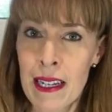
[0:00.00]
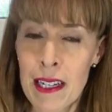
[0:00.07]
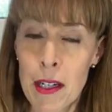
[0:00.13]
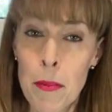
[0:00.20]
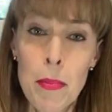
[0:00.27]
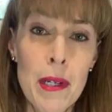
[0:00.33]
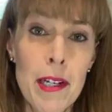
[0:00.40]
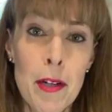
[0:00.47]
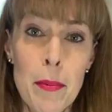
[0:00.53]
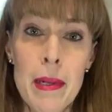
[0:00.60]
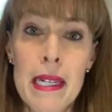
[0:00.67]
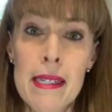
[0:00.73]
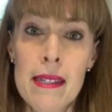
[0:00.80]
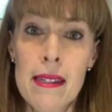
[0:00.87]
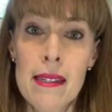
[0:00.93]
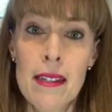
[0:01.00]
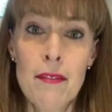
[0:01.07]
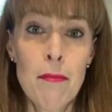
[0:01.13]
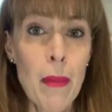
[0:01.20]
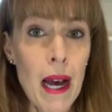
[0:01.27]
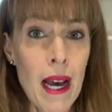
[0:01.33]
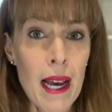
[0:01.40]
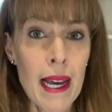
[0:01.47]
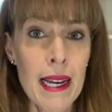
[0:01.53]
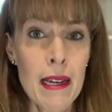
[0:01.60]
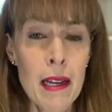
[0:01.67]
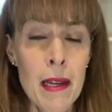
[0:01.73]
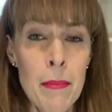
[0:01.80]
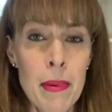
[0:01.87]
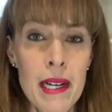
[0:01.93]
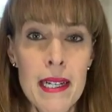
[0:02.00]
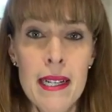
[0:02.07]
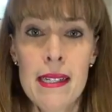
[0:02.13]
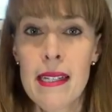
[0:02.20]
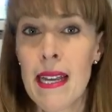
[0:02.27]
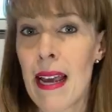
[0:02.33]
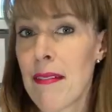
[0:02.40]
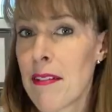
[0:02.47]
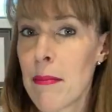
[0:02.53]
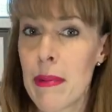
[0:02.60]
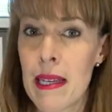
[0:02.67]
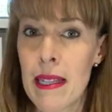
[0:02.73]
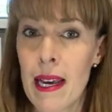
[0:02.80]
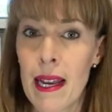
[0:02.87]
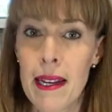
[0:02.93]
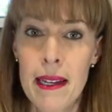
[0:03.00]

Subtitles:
completer pieces of mine, but it doesn't have to be that.